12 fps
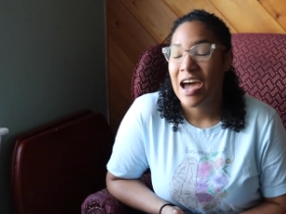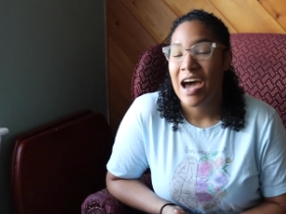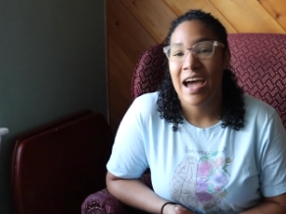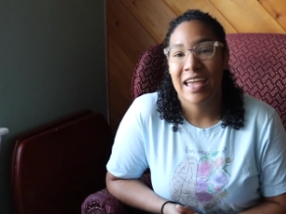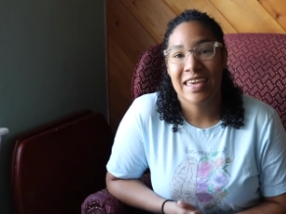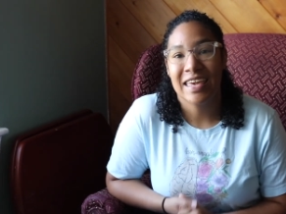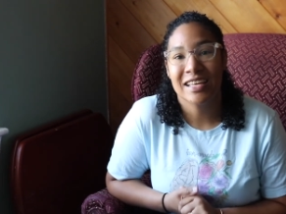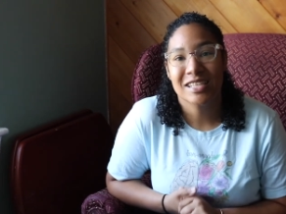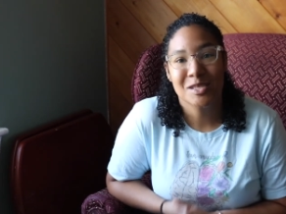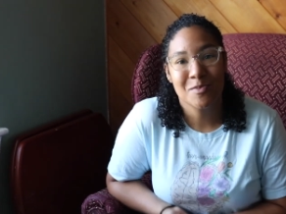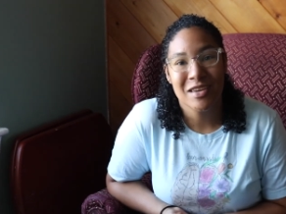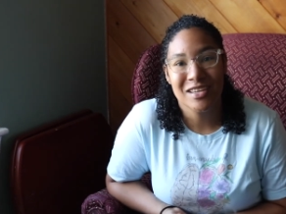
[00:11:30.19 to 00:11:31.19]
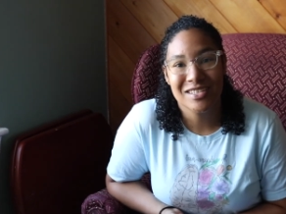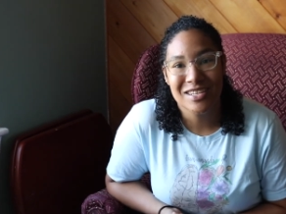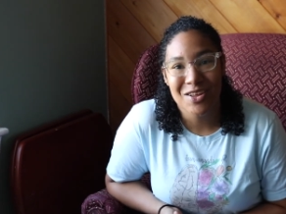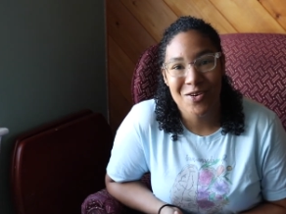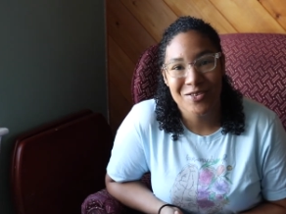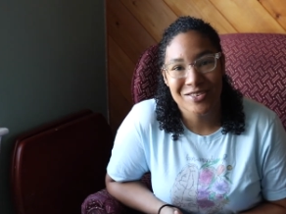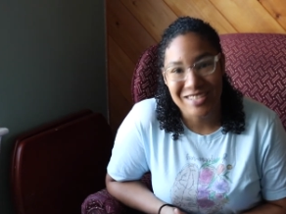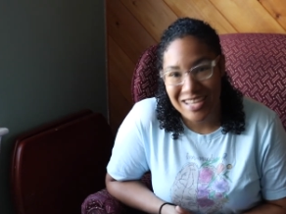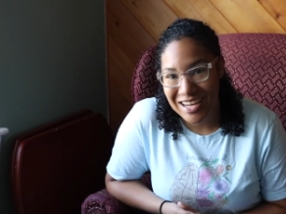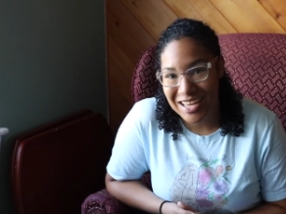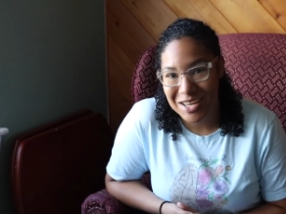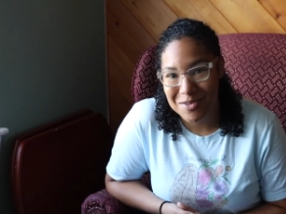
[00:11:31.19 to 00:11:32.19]
I can't speak to the whole
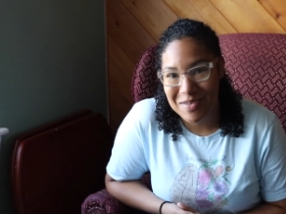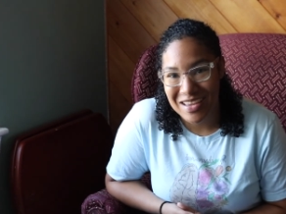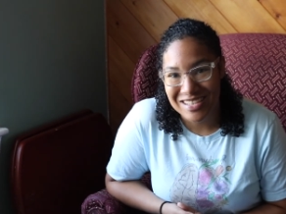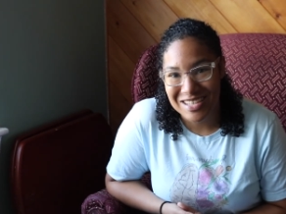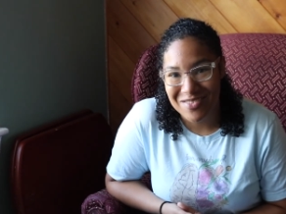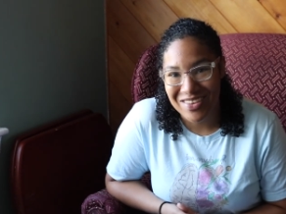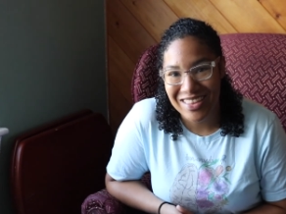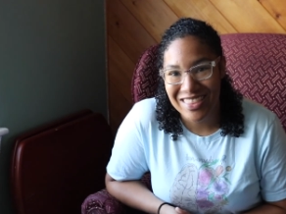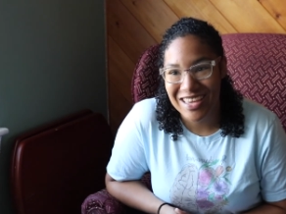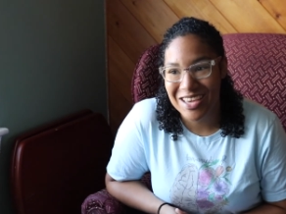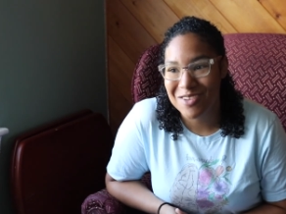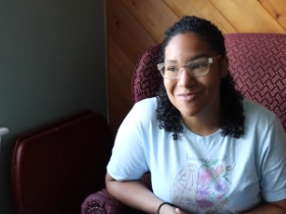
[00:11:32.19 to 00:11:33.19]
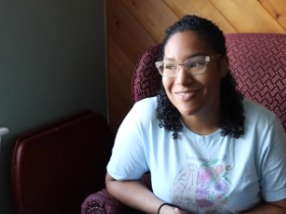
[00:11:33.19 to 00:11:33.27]
dating in a pandemic thing,